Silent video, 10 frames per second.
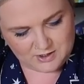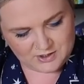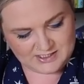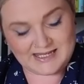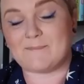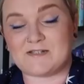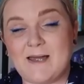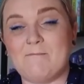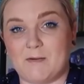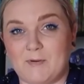the
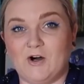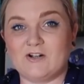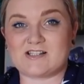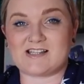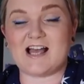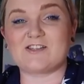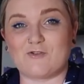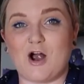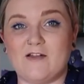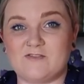September box has
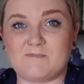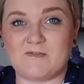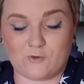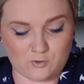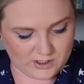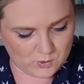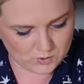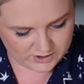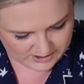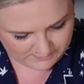arrived before the
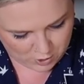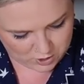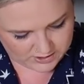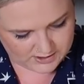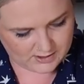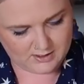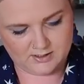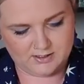August box.